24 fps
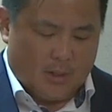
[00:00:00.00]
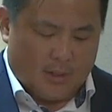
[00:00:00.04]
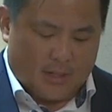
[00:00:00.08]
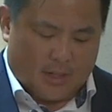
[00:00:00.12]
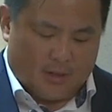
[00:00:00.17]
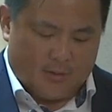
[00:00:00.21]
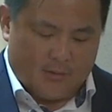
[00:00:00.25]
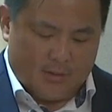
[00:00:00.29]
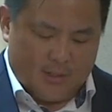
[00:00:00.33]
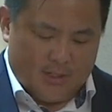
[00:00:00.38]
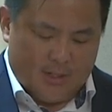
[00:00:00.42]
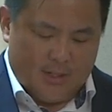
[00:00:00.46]

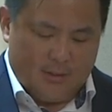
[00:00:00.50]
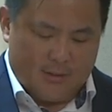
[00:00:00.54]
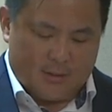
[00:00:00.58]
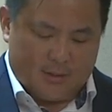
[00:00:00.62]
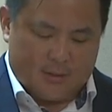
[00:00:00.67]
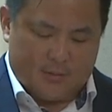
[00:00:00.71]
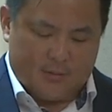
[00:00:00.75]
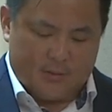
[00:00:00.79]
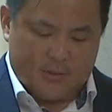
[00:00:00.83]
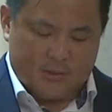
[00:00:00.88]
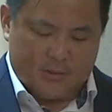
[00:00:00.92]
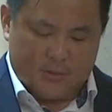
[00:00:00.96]
Currently,
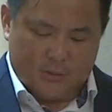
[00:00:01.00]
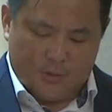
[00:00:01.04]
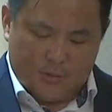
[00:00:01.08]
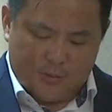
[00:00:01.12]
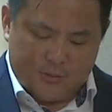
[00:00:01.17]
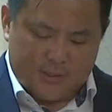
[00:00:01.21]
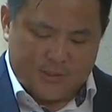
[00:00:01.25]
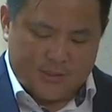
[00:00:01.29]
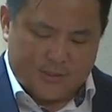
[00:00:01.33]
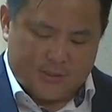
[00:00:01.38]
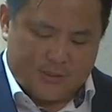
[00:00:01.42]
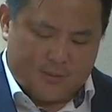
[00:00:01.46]
there is no
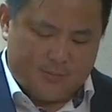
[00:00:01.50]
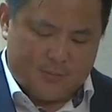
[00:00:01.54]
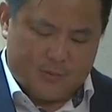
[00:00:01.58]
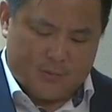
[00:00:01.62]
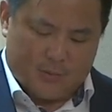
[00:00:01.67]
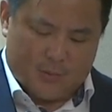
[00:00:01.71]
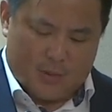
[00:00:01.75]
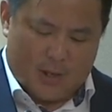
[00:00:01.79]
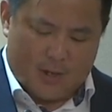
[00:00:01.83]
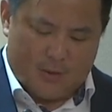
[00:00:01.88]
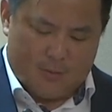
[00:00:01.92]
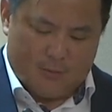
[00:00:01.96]
system
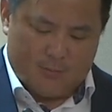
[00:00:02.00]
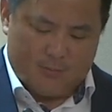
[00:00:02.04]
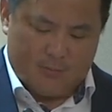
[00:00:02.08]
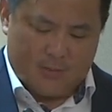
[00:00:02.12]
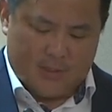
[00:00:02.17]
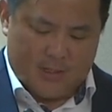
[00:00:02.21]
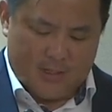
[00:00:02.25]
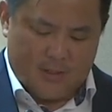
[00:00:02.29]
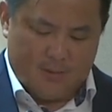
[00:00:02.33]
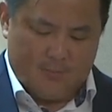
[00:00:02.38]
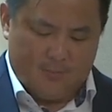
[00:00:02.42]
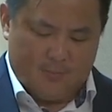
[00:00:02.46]
to
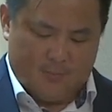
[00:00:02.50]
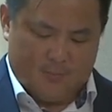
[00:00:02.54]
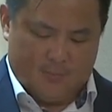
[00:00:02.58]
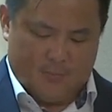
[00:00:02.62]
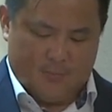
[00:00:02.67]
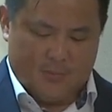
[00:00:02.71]
help keep